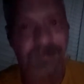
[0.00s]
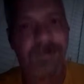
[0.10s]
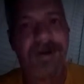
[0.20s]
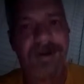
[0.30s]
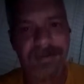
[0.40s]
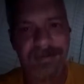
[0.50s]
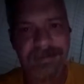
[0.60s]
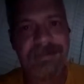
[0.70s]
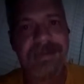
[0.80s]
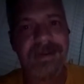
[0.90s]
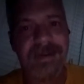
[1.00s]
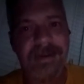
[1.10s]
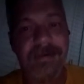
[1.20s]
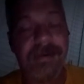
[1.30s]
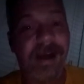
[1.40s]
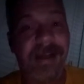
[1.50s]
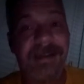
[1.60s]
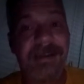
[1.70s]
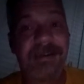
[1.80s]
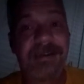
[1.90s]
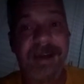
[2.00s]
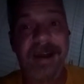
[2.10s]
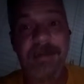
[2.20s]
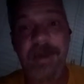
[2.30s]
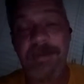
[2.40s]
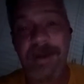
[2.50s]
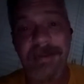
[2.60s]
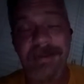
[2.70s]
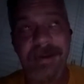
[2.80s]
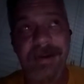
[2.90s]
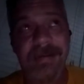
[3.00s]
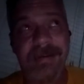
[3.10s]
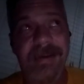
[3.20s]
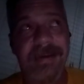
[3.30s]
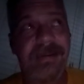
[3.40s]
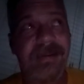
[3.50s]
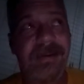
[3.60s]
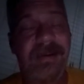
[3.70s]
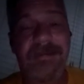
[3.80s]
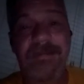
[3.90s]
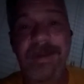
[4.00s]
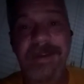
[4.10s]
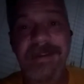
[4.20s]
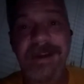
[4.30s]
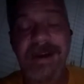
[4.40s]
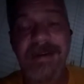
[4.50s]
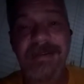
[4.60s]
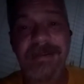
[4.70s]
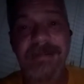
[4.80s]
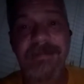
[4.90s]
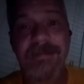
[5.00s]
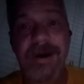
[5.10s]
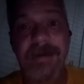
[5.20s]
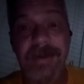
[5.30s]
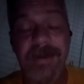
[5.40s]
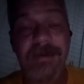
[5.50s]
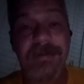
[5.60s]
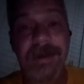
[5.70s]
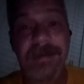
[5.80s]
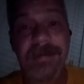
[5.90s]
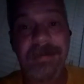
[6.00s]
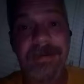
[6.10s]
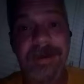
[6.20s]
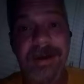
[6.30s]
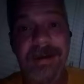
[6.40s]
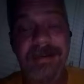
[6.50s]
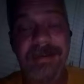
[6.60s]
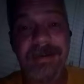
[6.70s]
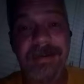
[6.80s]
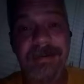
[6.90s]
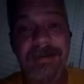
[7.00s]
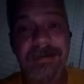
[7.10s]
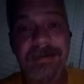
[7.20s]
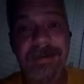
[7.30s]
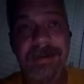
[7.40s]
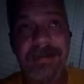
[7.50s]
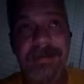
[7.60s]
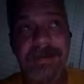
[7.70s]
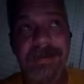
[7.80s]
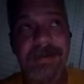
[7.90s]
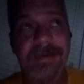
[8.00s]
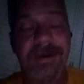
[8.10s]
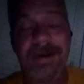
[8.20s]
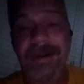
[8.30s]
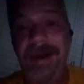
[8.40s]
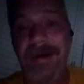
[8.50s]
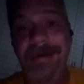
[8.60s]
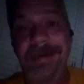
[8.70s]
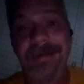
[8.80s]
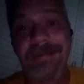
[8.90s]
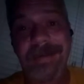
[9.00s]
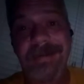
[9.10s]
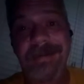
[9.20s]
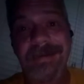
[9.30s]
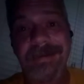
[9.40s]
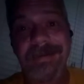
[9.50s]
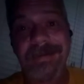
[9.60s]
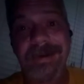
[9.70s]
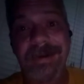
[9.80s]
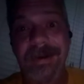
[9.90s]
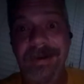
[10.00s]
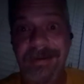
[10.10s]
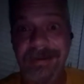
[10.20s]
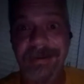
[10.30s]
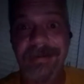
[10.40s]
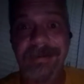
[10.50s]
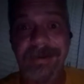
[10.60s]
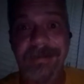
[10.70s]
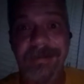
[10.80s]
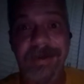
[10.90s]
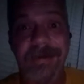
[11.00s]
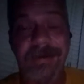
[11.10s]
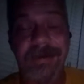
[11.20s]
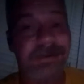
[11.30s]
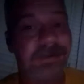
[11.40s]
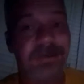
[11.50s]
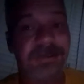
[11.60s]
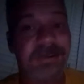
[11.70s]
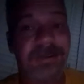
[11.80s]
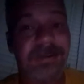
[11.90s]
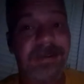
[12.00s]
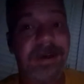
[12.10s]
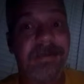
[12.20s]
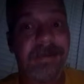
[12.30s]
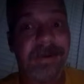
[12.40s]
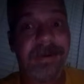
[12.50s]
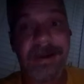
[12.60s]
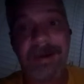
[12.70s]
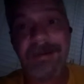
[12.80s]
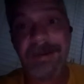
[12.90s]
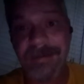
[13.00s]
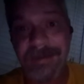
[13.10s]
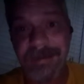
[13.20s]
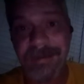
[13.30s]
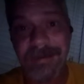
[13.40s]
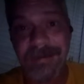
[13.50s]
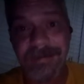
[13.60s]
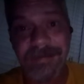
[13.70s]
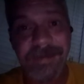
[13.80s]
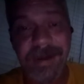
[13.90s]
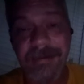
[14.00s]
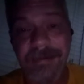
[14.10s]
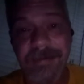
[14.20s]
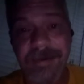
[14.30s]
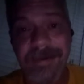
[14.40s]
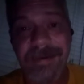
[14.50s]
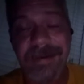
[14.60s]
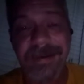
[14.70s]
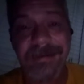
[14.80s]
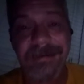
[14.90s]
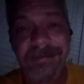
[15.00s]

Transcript: Right. Well, I think there's a lot of people out there that have been taught to abuse people, and so if you allow the abuse, they're going to continue to abuse, and you should never allow it, not even for a second.